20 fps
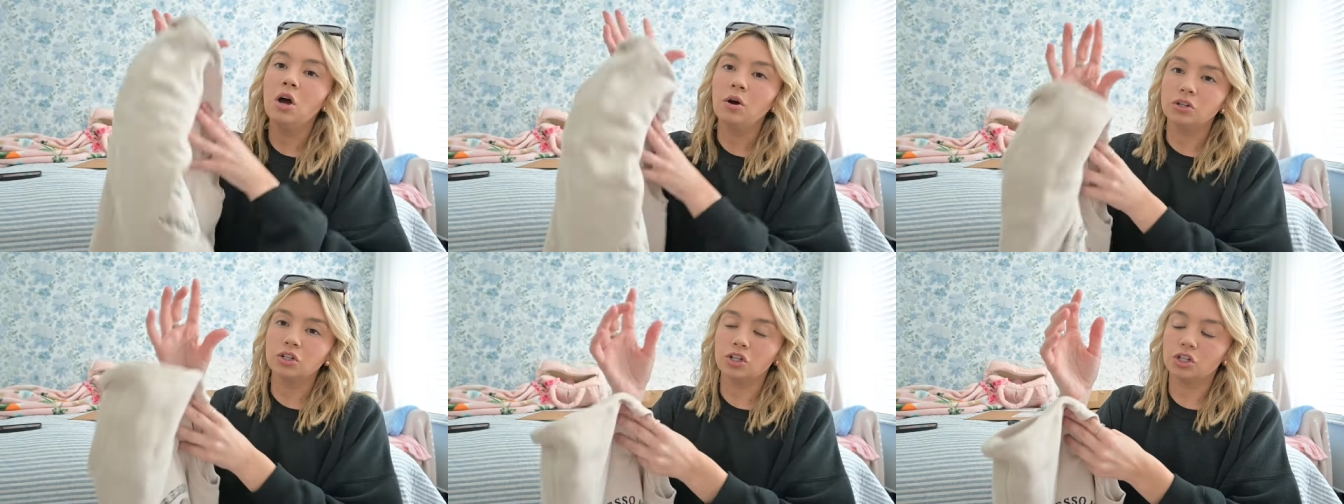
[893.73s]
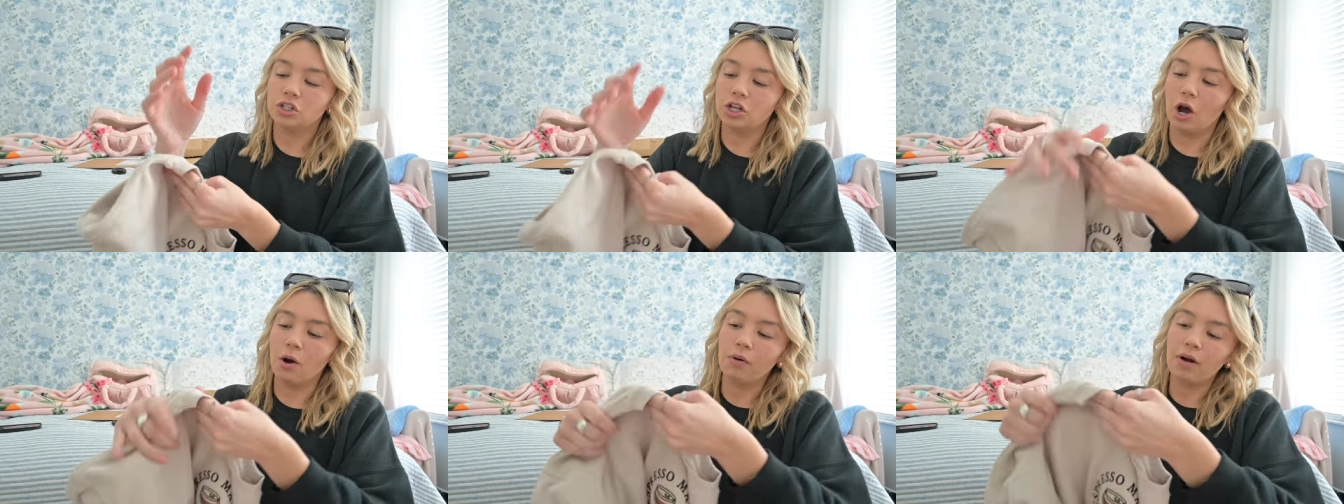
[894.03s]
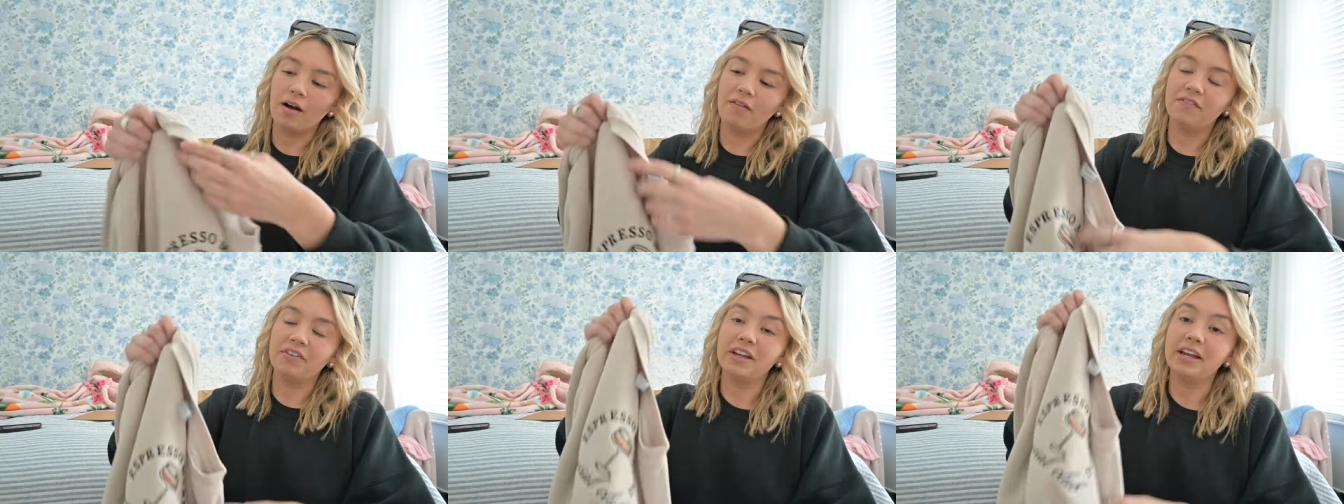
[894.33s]
just so
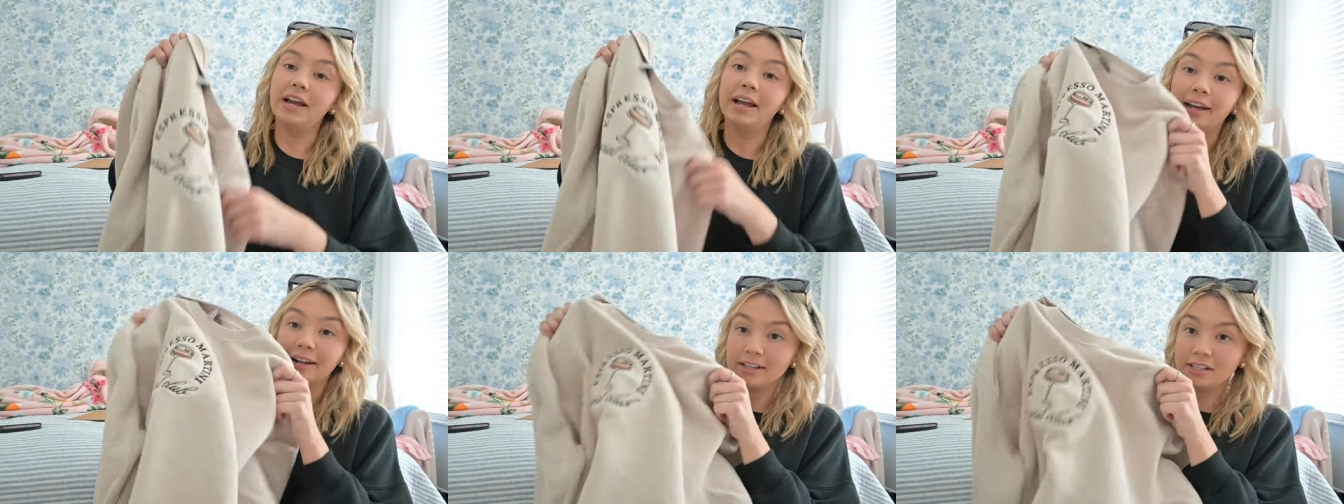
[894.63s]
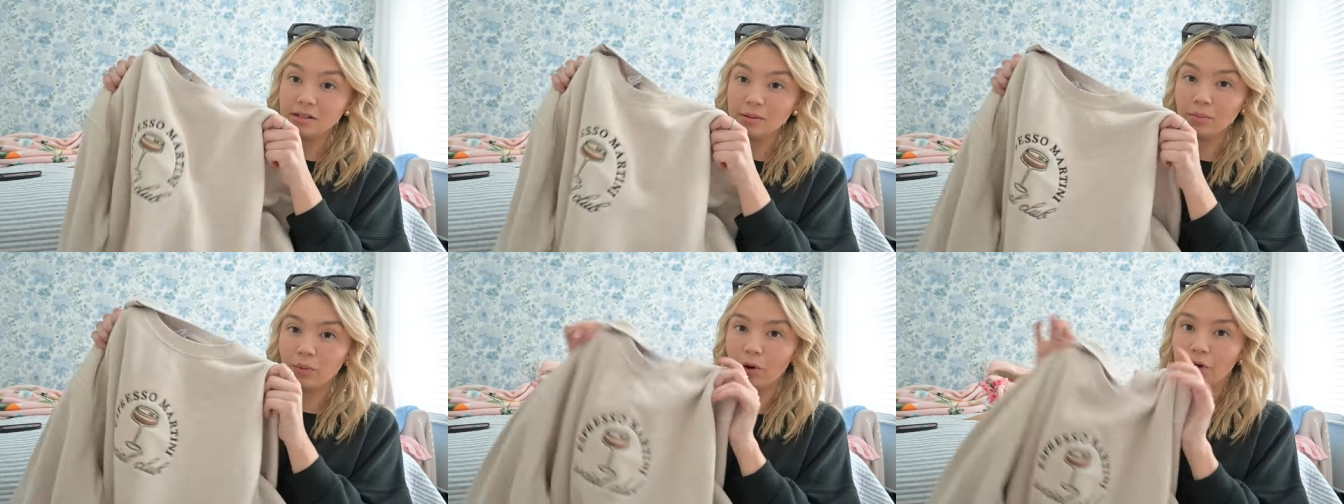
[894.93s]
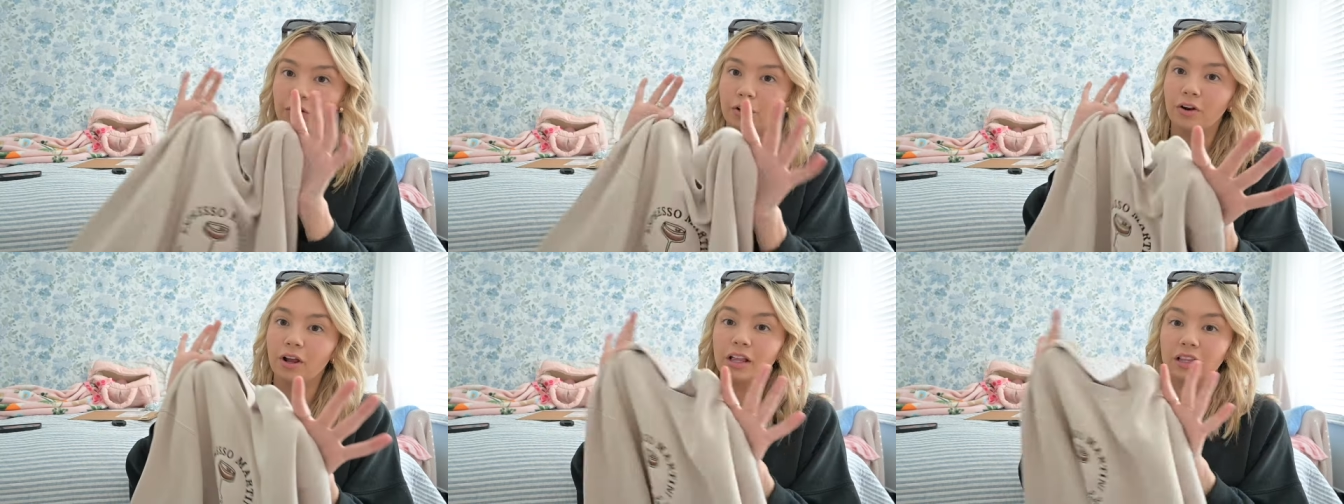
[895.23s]
comfy and it's
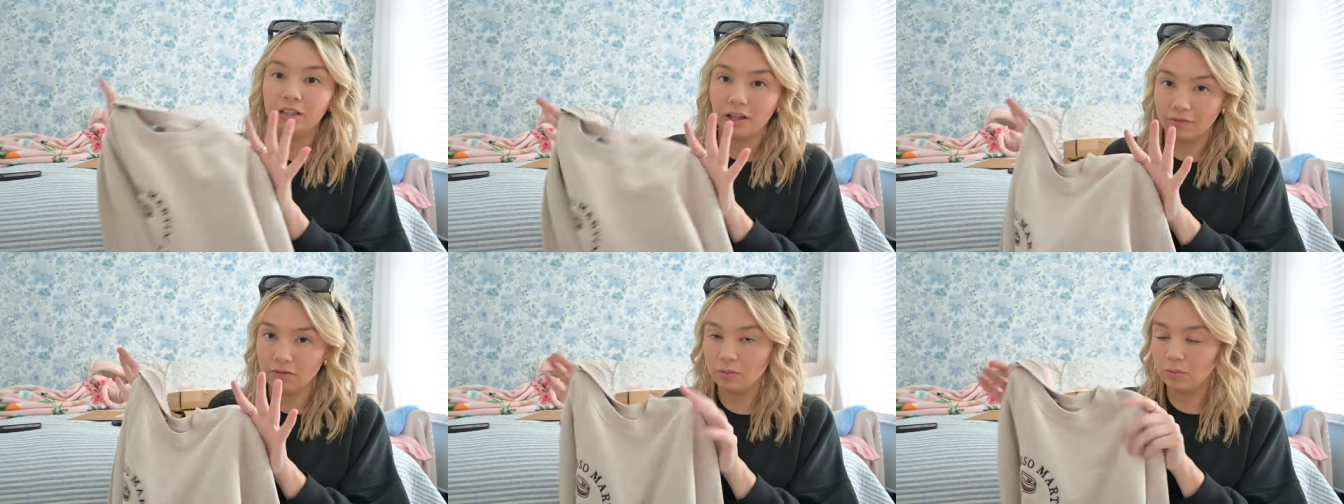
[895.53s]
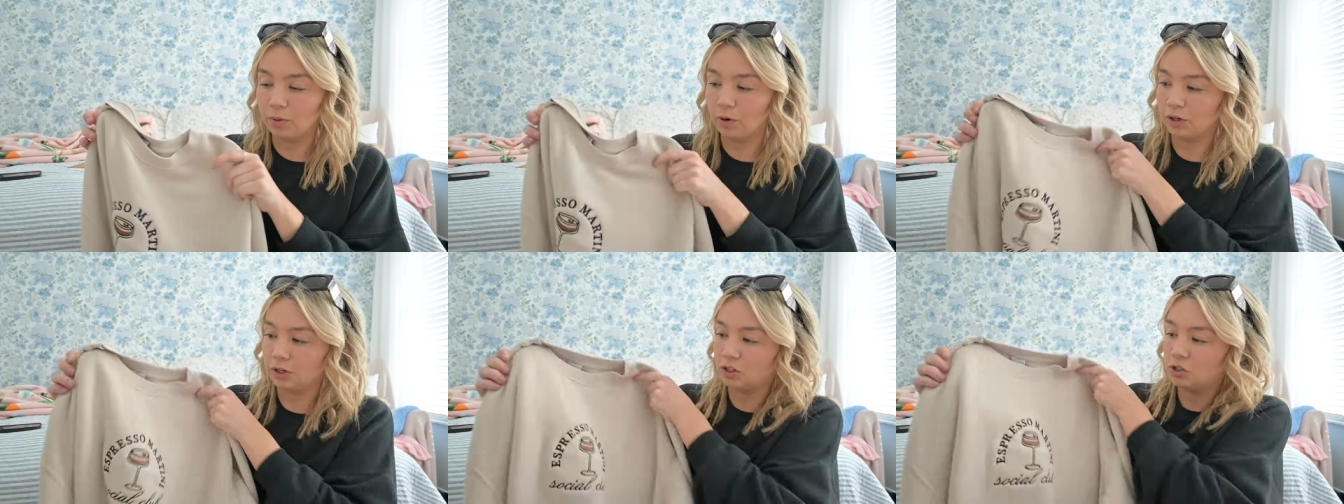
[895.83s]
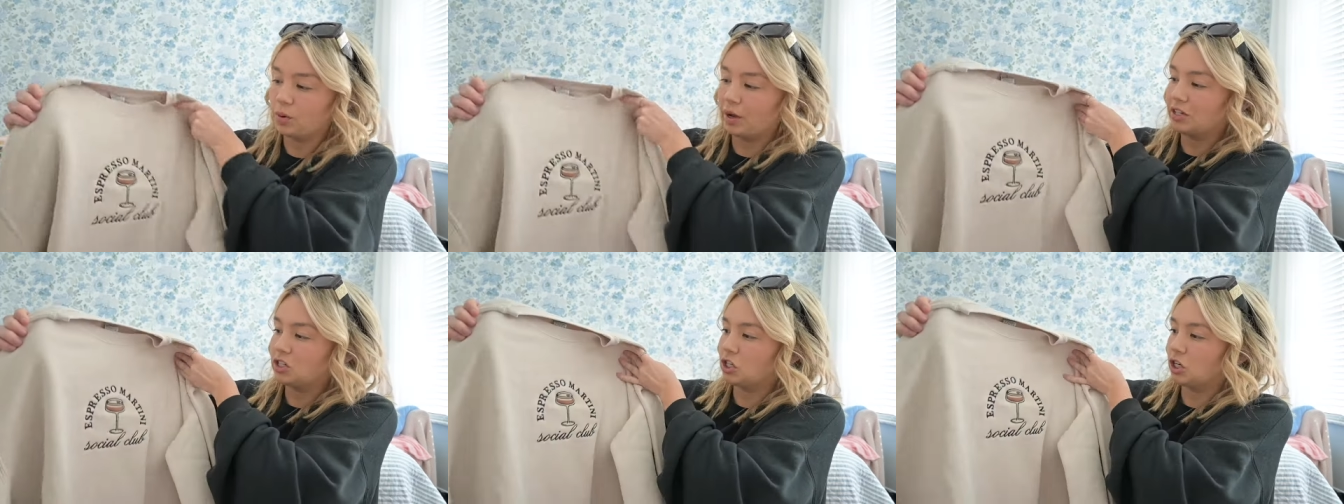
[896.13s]
embroidered i love embroidered
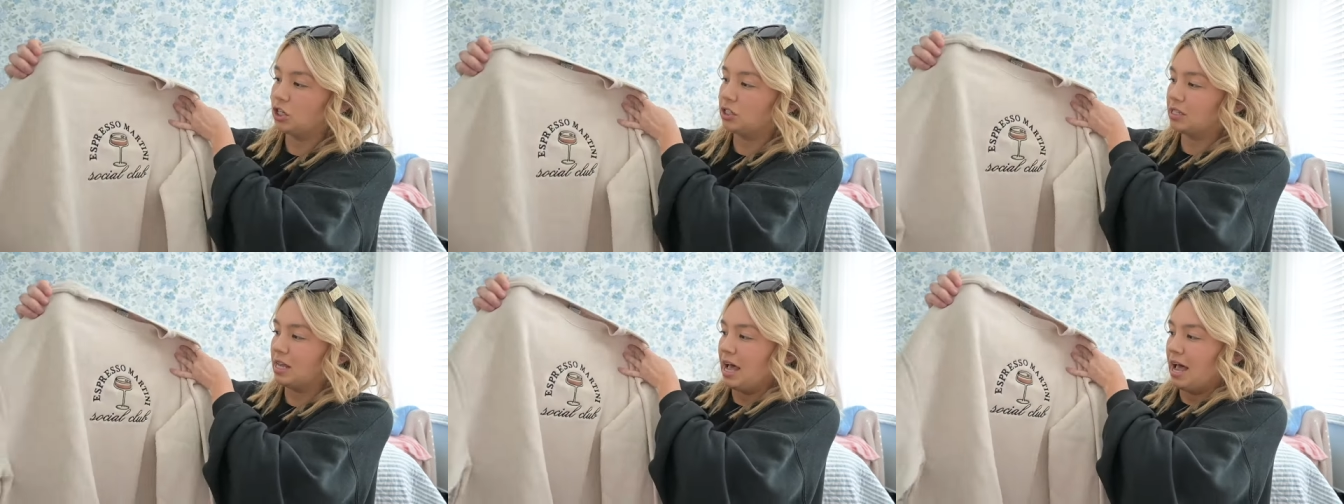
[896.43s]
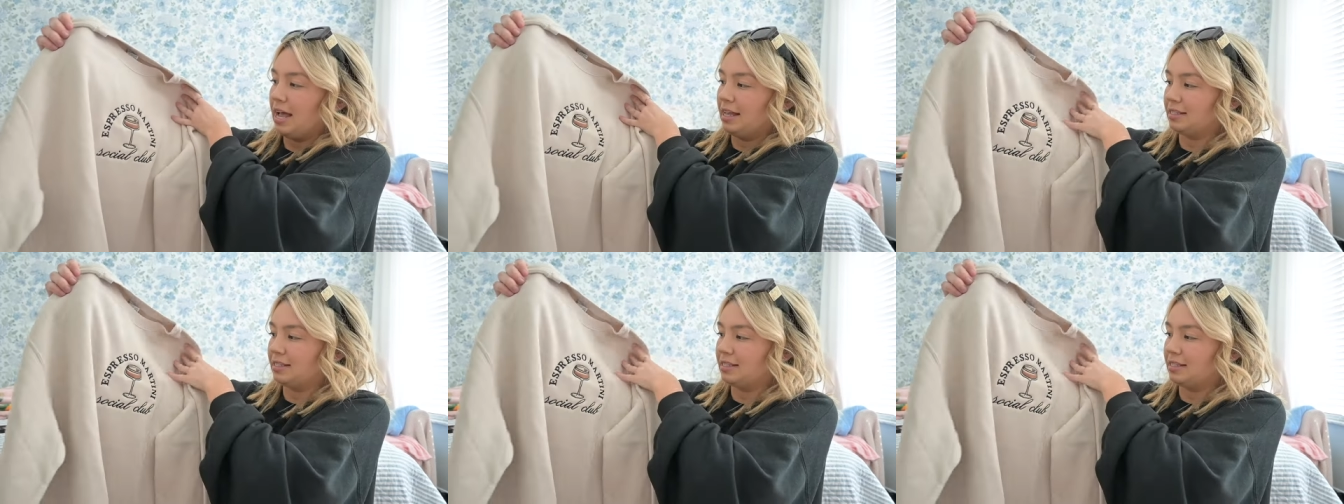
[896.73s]
sweatshirts it